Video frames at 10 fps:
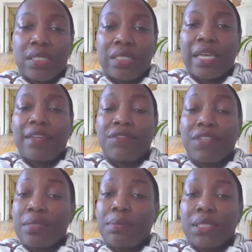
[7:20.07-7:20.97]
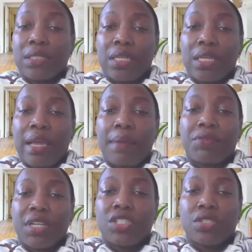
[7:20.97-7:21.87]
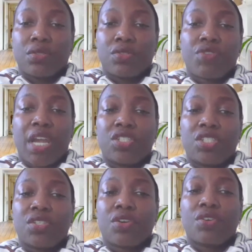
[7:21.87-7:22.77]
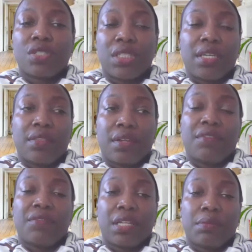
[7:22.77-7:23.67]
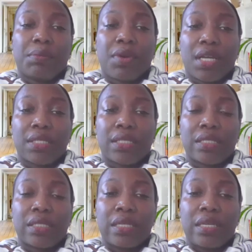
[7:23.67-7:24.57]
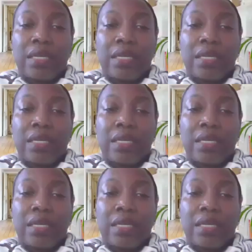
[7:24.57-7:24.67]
site feasibility, and operational strategies early in their development process.